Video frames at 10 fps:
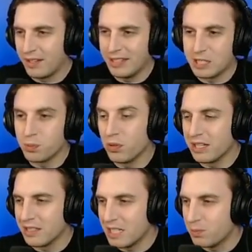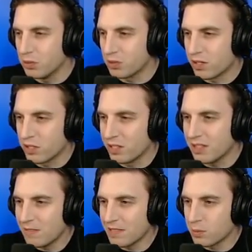is playing the deep blue. So I'll show you the
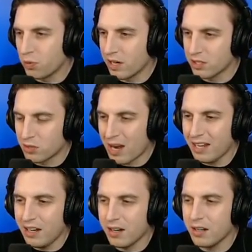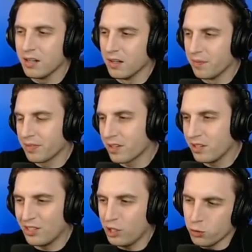defensive play art. So right here,
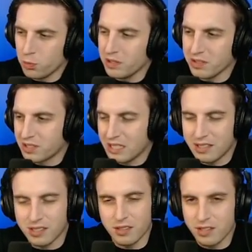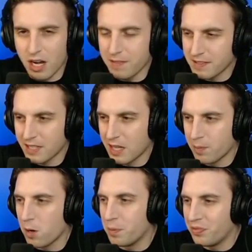you won't be able to see this on the offensive side of the
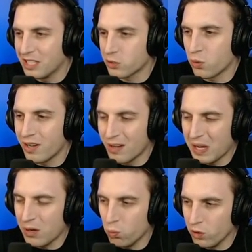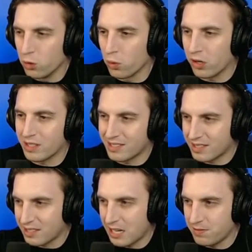ball, but this one it will work because
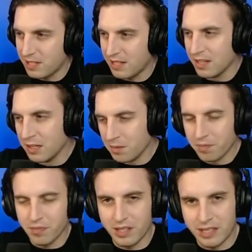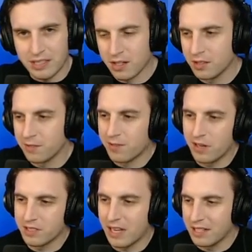the safety is on the
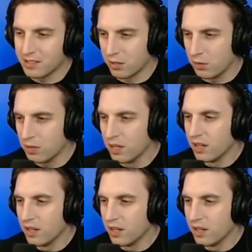far side. So